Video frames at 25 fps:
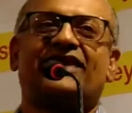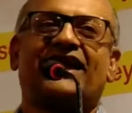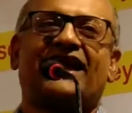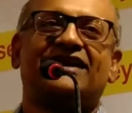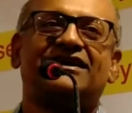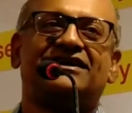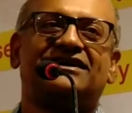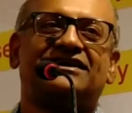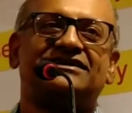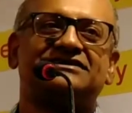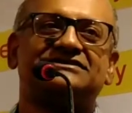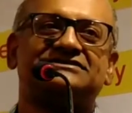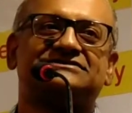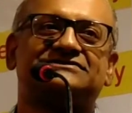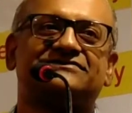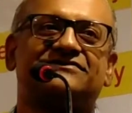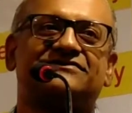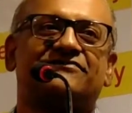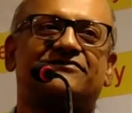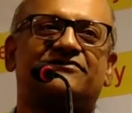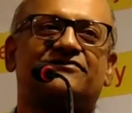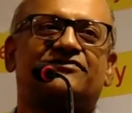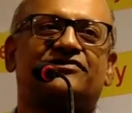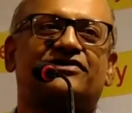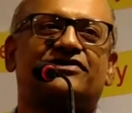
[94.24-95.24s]
frankness
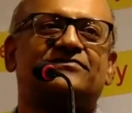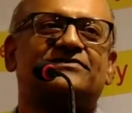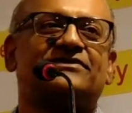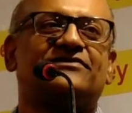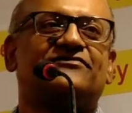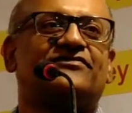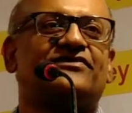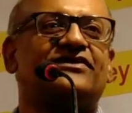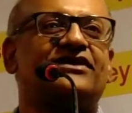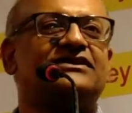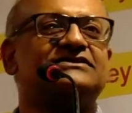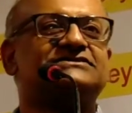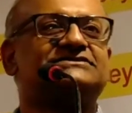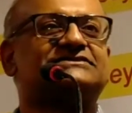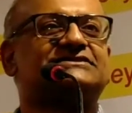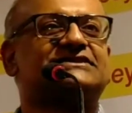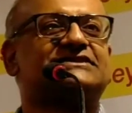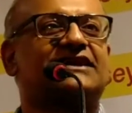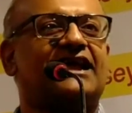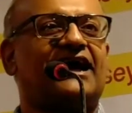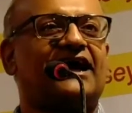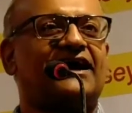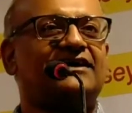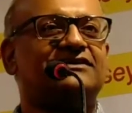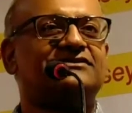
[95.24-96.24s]
from the first
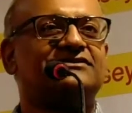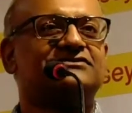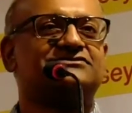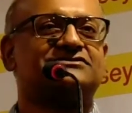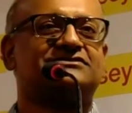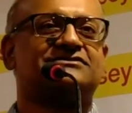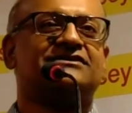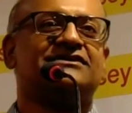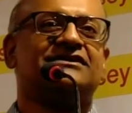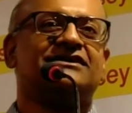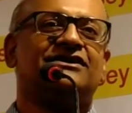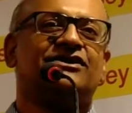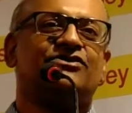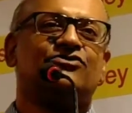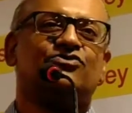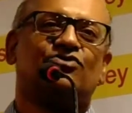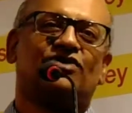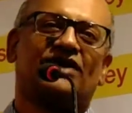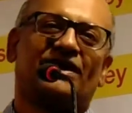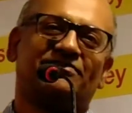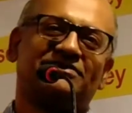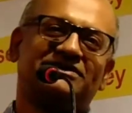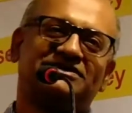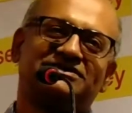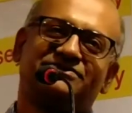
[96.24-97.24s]
client who
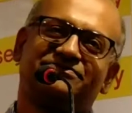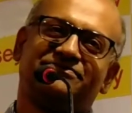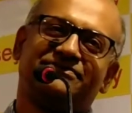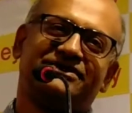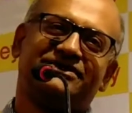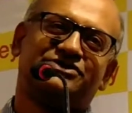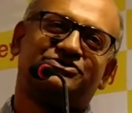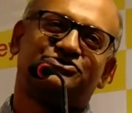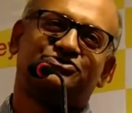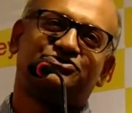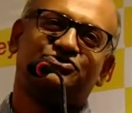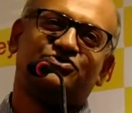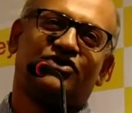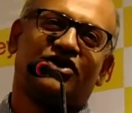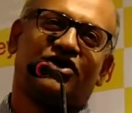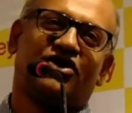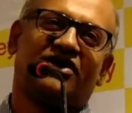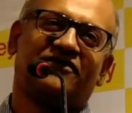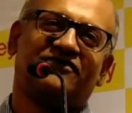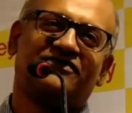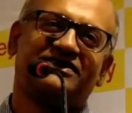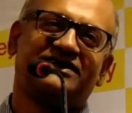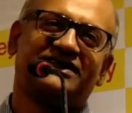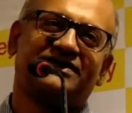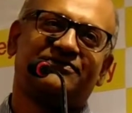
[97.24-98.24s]
commissioned me to do a
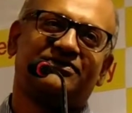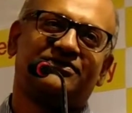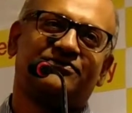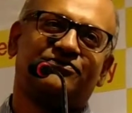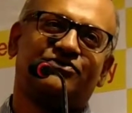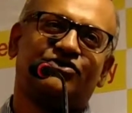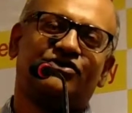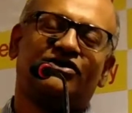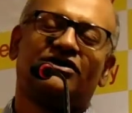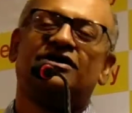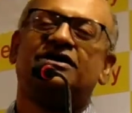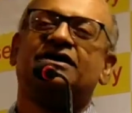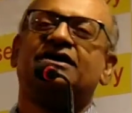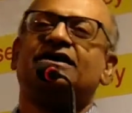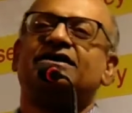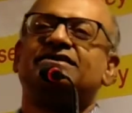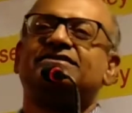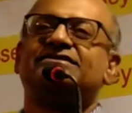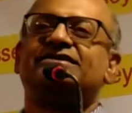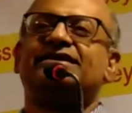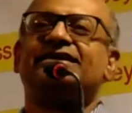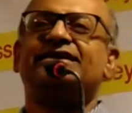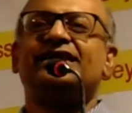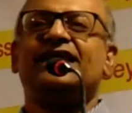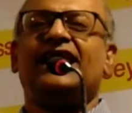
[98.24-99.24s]
coffee table book.
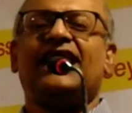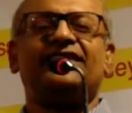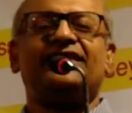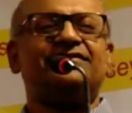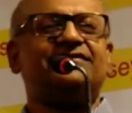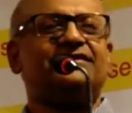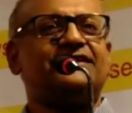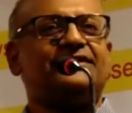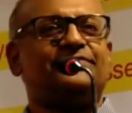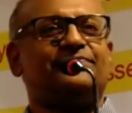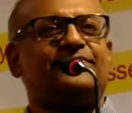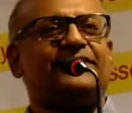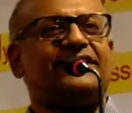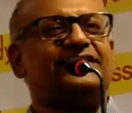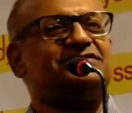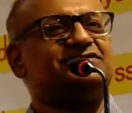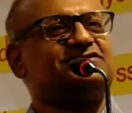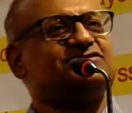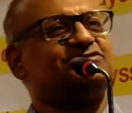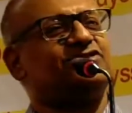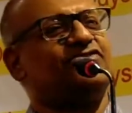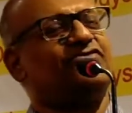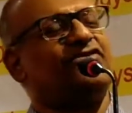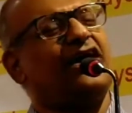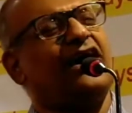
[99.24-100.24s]
300
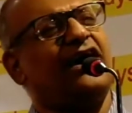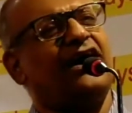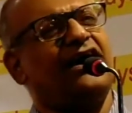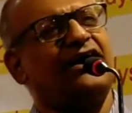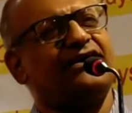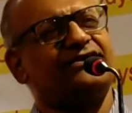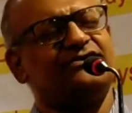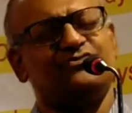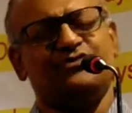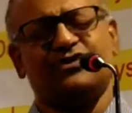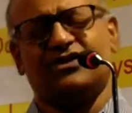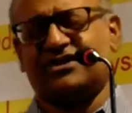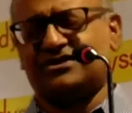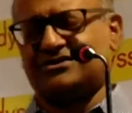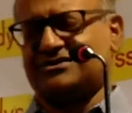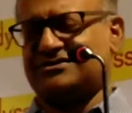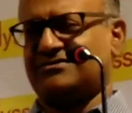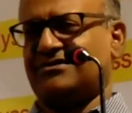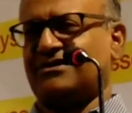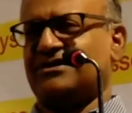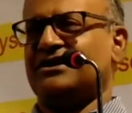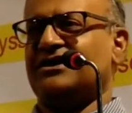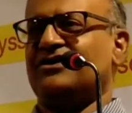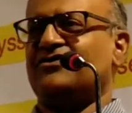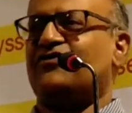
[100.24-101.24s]
pages of hard work,
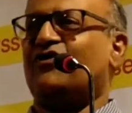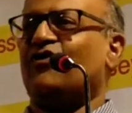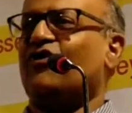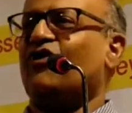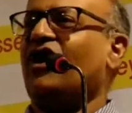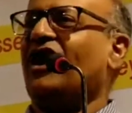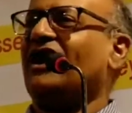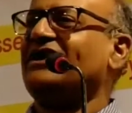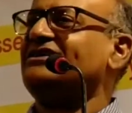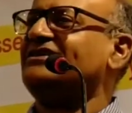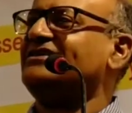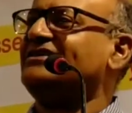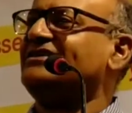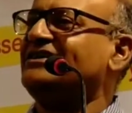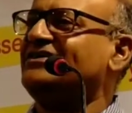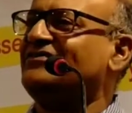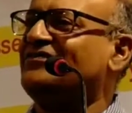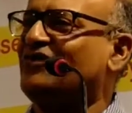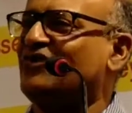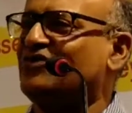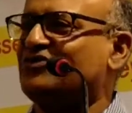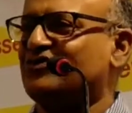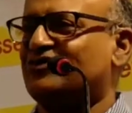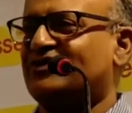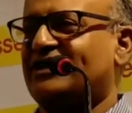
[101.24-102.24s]
400
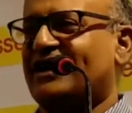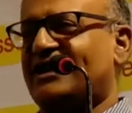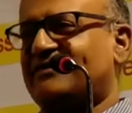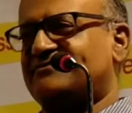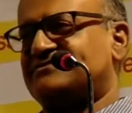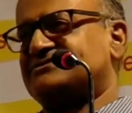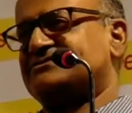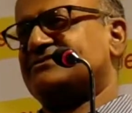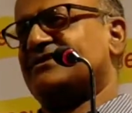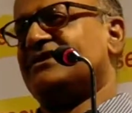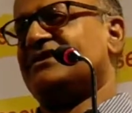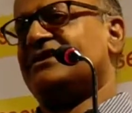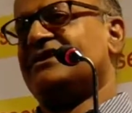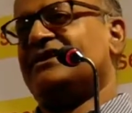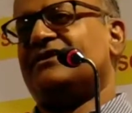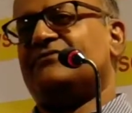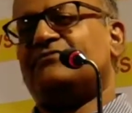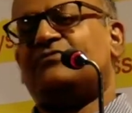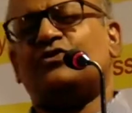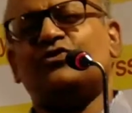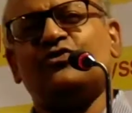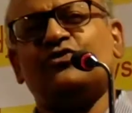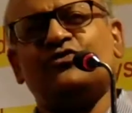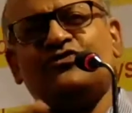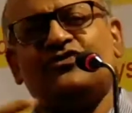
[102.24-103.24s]
photographs,
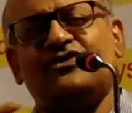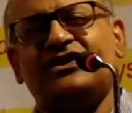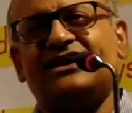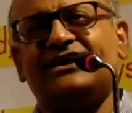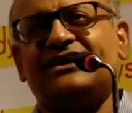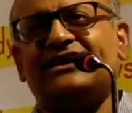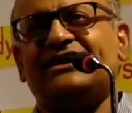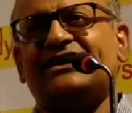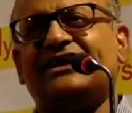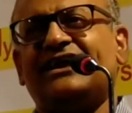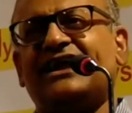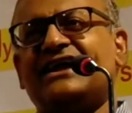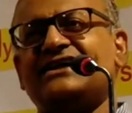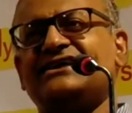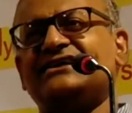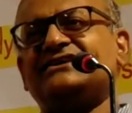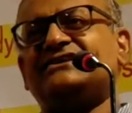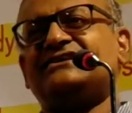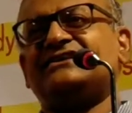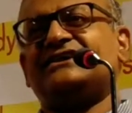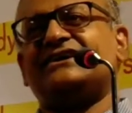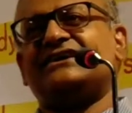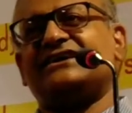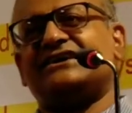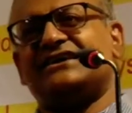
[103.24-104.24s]
proofreading,
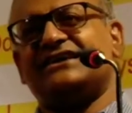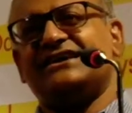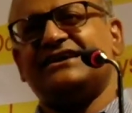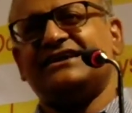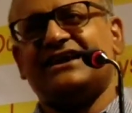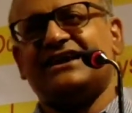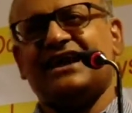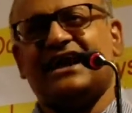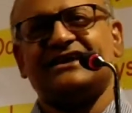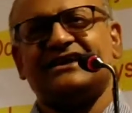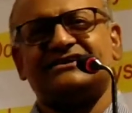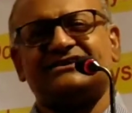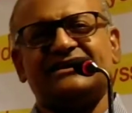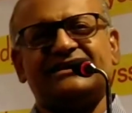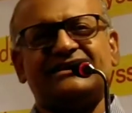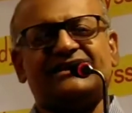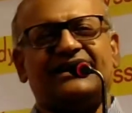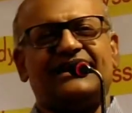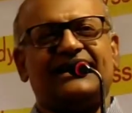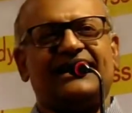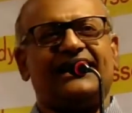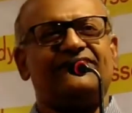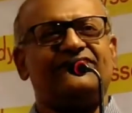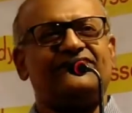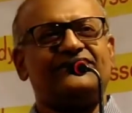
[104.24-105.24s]
editing, rewriting
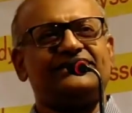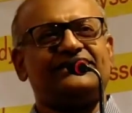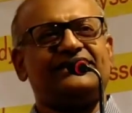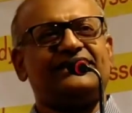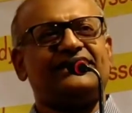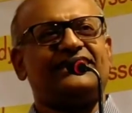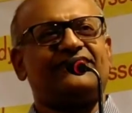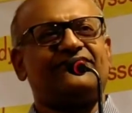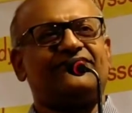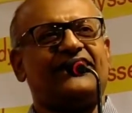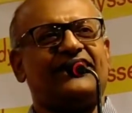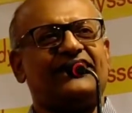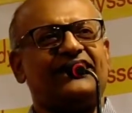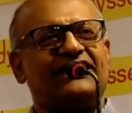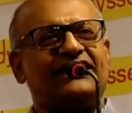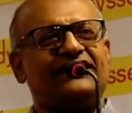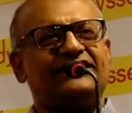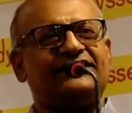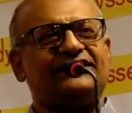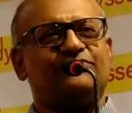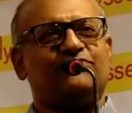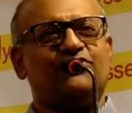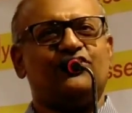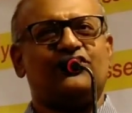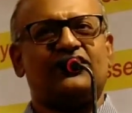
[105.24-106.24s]
and everything, and
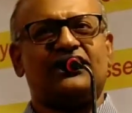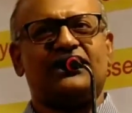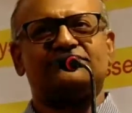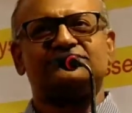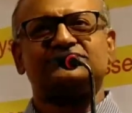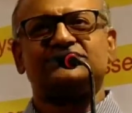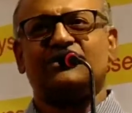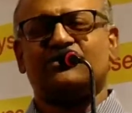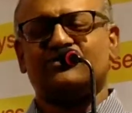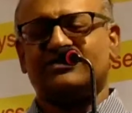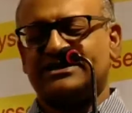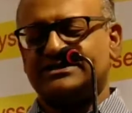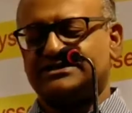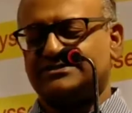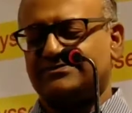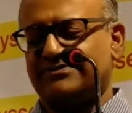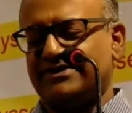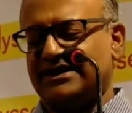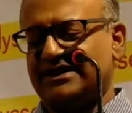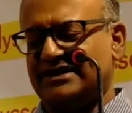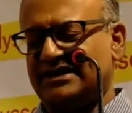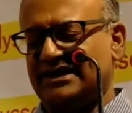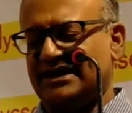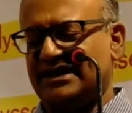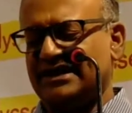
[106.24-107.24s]
finally the book comes out, it's
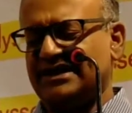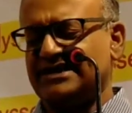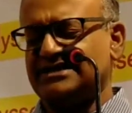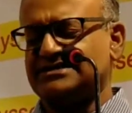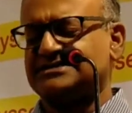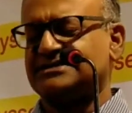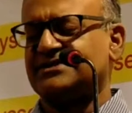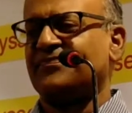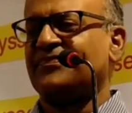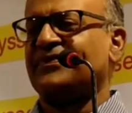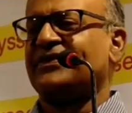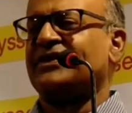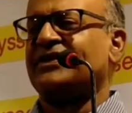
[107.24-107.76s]
being released,